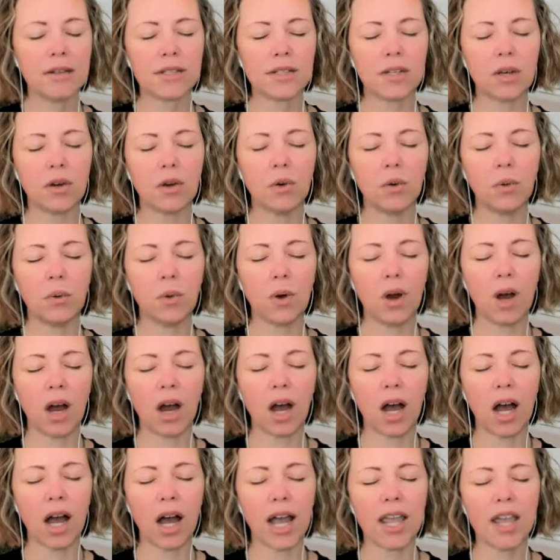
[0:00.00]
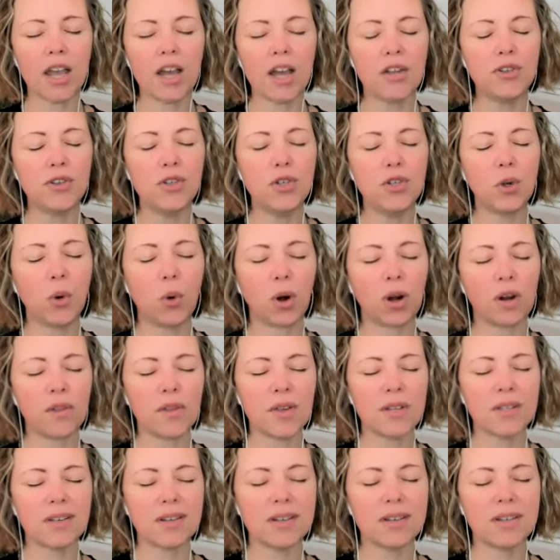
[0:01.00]
So I adore
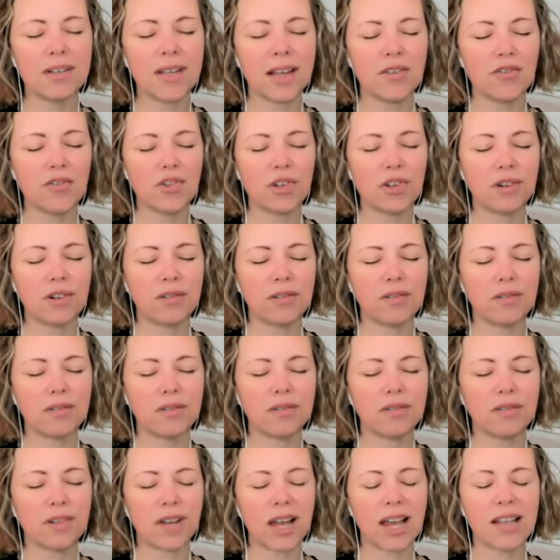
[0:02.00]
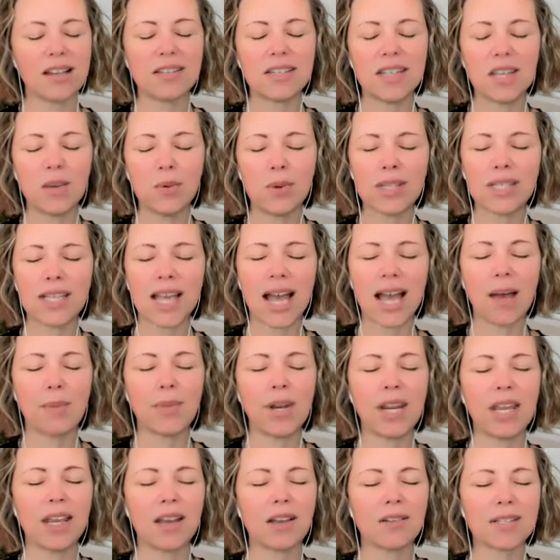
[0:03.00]
this intention. I see what's
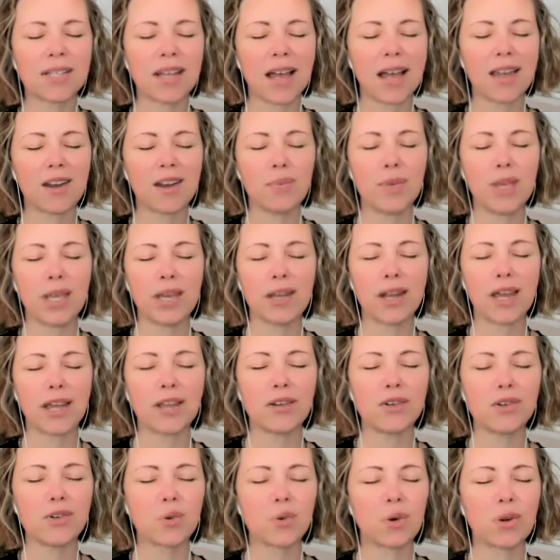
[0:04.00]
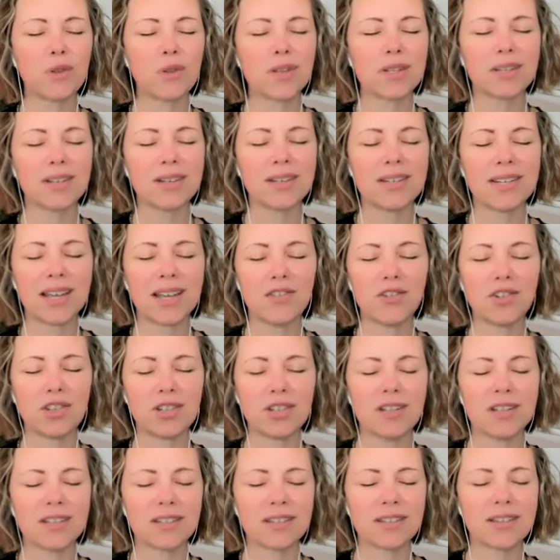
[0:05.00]
happening outside of me, and I adore this
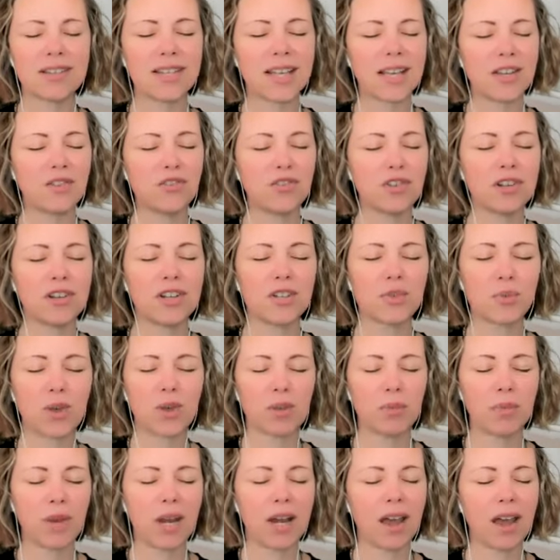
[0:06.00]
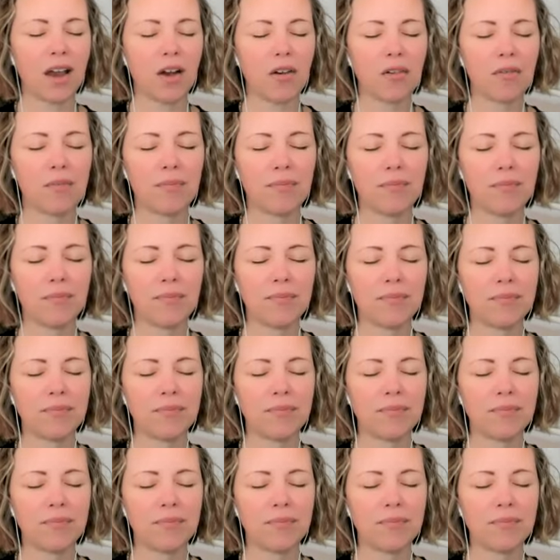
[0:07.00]
intention, and this intention is with me now.